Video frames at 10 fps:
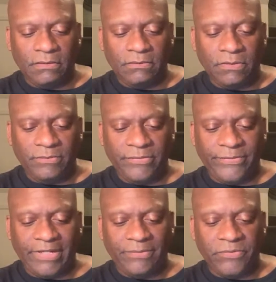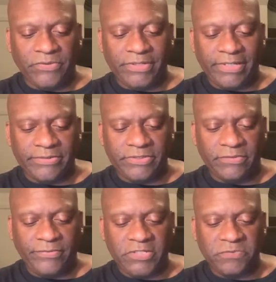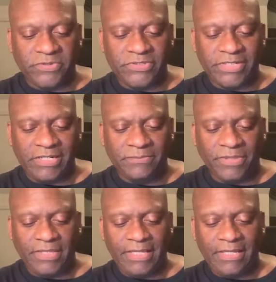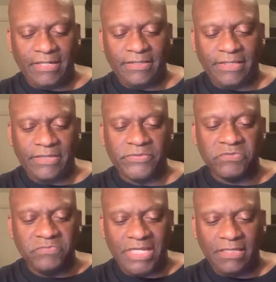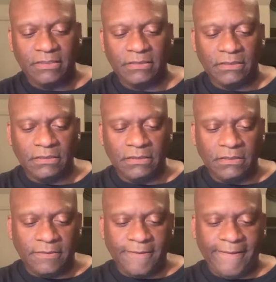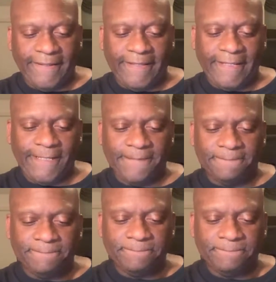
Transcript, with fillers: Robert Bobb Oakland Downtown Baseball Stadium plan. I think that was me. And